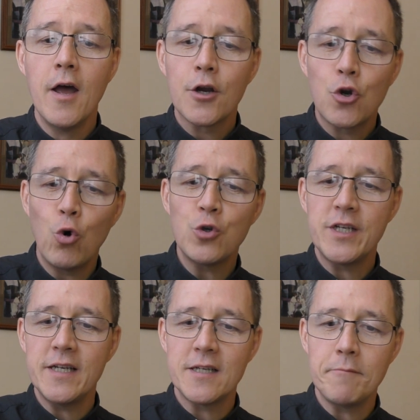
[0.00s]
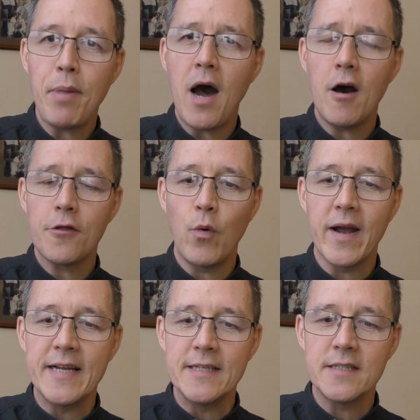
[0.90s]
courses and
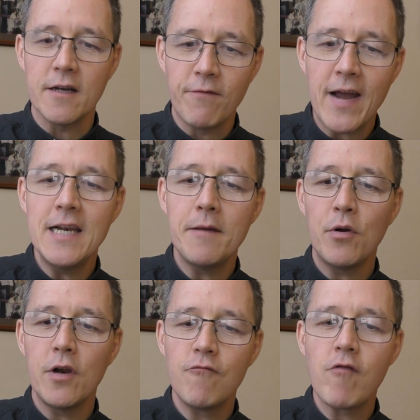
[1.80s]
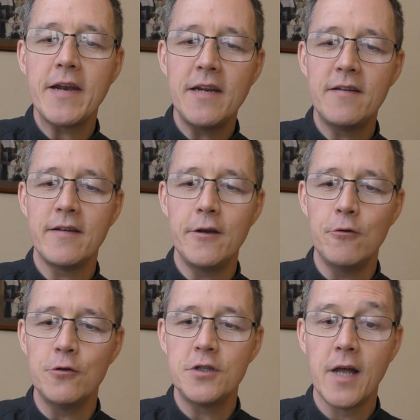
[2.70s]
pathways available and ready to
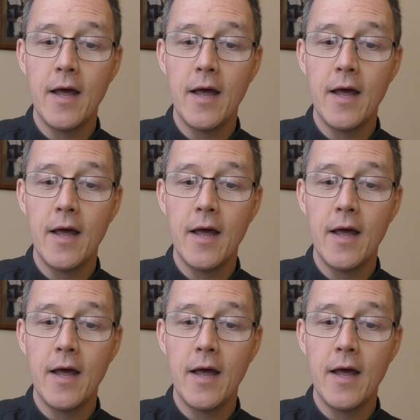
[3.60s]
use,